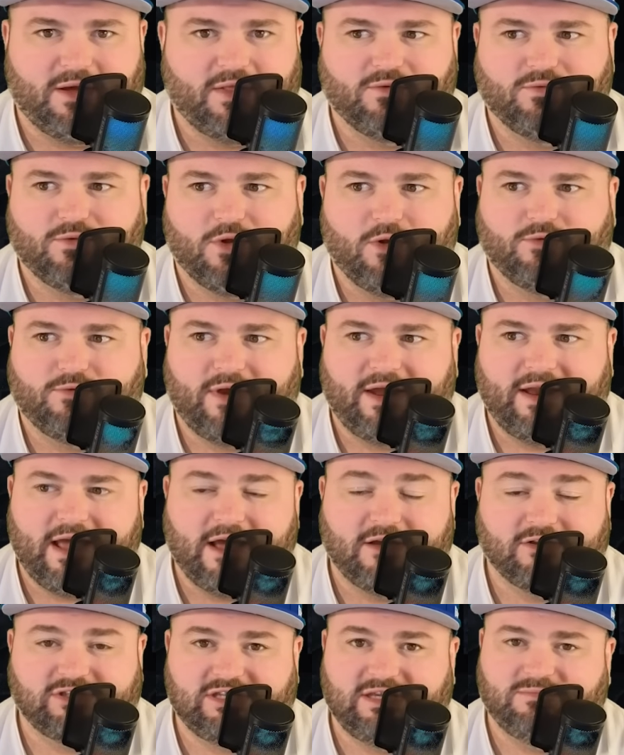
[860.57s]
on the road right
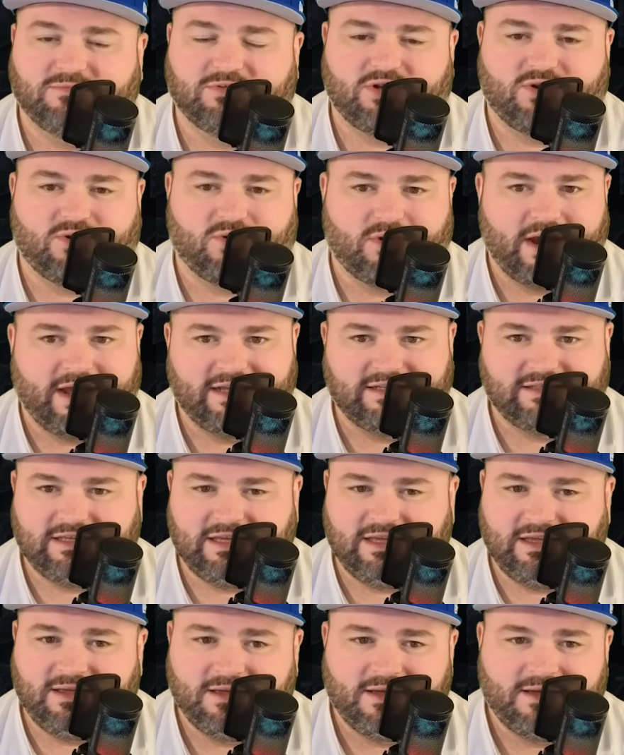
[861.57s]
now seems
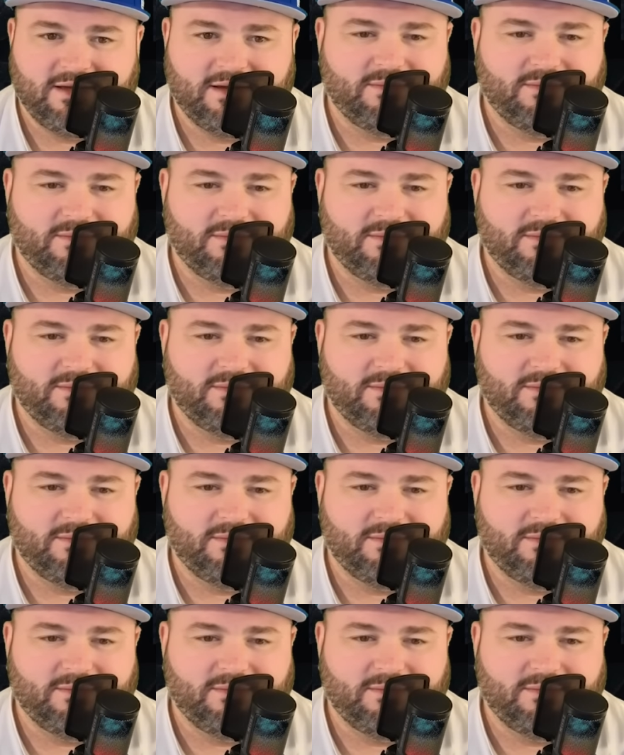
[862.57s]
crazy,